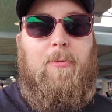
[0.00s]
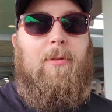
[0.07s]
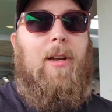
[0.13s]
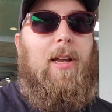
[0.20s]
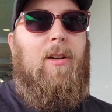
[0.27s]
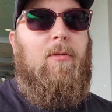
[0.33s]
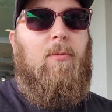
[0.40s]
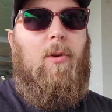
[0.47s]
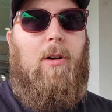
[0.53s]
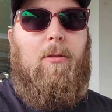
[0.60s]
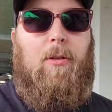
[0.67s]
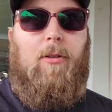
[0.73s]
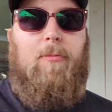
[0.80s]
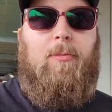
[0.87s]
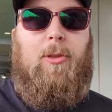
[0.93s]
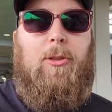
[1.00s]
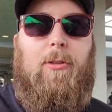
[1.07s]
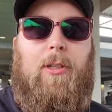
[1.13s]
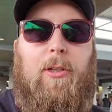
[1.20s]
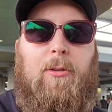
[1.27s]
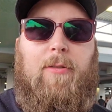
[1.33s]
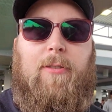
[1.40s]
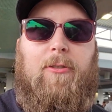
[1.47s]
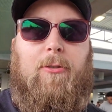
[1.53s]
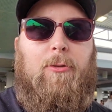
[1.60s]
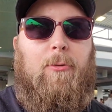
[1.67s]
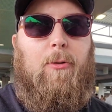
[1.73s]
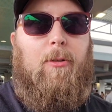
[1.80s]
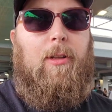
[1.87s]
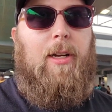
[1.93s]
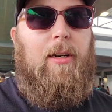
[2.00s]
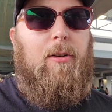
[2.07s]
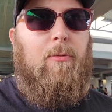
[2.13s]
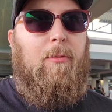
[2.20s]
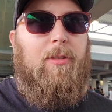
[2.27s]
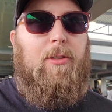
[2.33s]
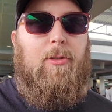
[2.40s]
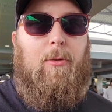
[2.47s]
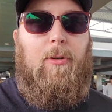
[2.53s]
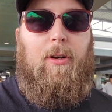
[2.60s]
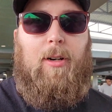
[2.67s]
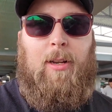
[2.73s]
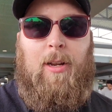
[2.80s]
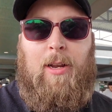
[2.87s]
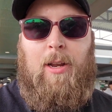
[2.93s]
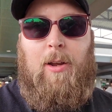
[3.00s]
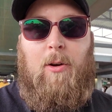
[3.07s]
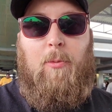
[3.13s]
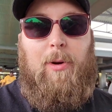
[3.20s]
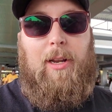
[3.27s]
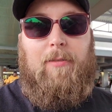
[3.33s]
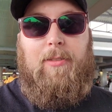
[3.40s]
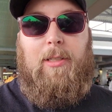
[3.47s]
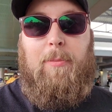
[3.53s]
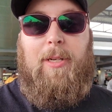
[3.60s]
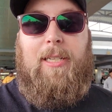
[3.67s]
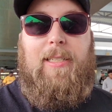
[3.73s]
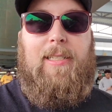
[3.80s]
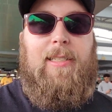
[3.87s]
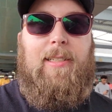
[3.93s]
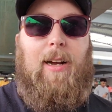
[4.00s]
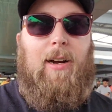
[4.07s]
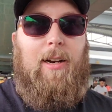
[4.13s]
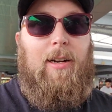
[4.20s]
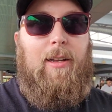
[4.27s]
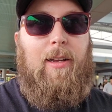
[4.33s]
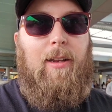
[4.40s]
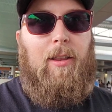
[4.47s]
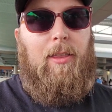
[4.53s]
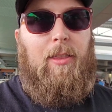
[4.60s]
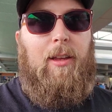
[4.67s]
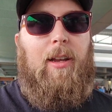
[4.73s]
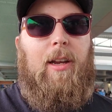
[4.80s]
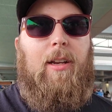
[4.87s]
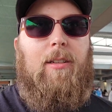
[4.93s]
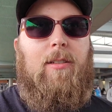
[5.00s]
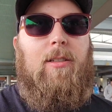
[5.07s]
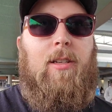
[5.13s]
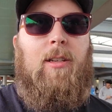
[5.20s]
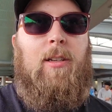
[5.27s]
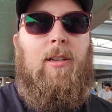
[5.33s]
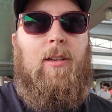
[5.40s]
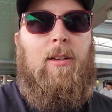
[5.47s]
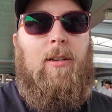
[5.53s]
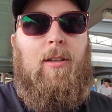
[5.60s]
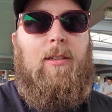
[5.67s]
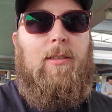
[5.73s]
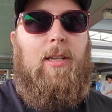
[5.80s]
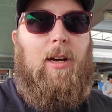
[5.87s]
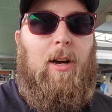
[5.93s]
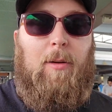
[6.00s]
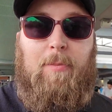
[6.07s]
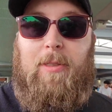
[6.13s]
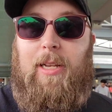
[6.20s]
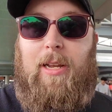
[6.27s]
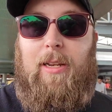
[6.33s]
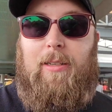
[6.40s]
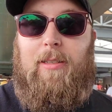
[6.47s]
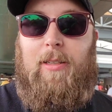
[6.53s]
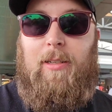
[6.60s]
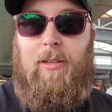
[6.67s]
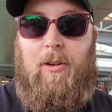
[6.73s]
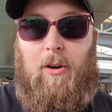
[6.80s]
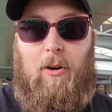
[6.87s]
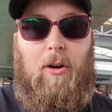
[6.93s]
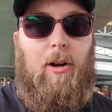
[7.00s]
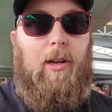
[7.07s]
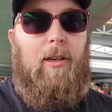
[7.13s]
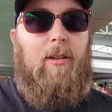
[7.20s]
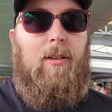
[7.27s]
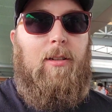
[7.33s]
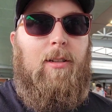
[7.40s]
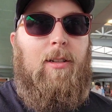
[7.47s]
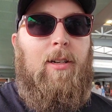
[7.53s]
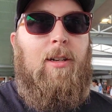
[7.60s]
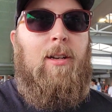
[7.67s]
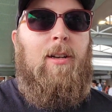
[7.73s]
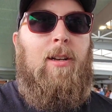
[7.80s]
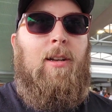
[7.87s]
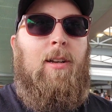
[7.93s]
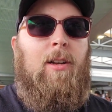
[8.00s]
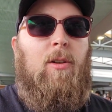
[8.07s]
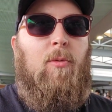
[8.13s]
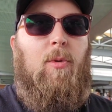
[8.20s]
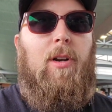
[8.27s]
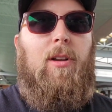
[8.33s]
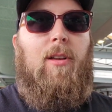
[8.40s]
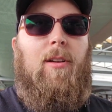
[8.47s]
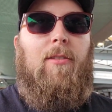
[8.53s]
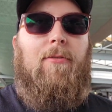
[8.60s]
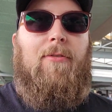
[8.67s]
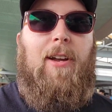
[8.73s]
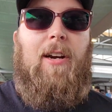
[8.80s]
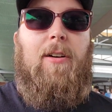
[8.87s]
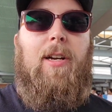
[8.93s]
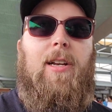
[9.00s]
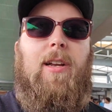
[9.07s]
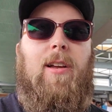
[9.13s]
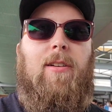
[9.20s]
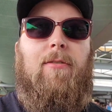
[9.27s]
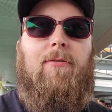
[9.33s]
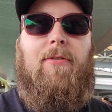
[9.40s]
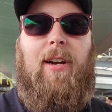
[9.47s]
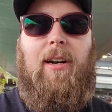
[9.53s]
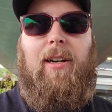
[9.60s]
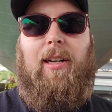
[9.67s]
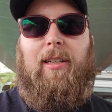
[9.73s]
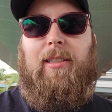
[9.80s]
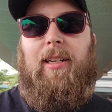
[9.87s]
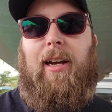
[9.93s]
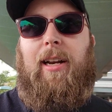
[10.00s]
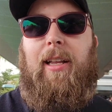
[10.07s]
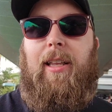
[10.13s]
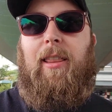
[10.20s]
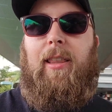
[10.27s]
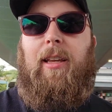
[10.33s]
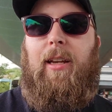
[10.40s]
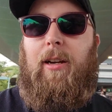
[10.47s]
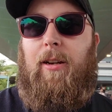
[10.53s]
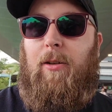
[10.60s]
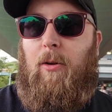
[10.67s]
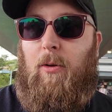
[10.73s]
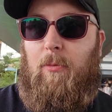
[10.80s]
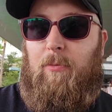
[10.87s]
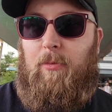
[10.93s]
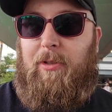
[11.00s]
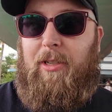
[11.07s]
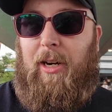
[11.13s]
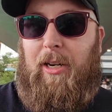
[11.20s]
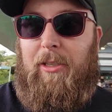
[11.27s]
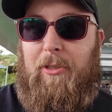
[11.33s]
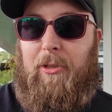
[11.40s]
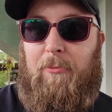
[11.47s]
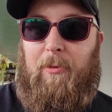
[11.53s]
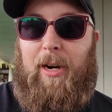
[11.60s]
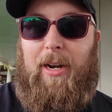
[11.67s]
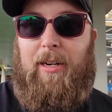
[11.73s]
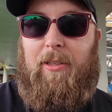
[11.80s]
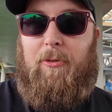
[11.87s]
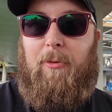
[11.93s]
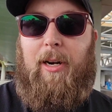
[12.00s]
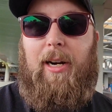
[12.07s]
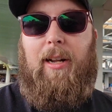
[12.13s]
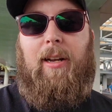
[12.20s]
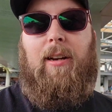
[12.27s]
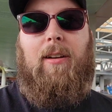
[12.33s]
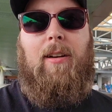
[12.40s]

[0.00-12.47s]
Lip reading: and welcome to the Universal Orlando Resort. We have some exciting things to update on. One very, very exciting thing. Oh, dodge the rain, is raining.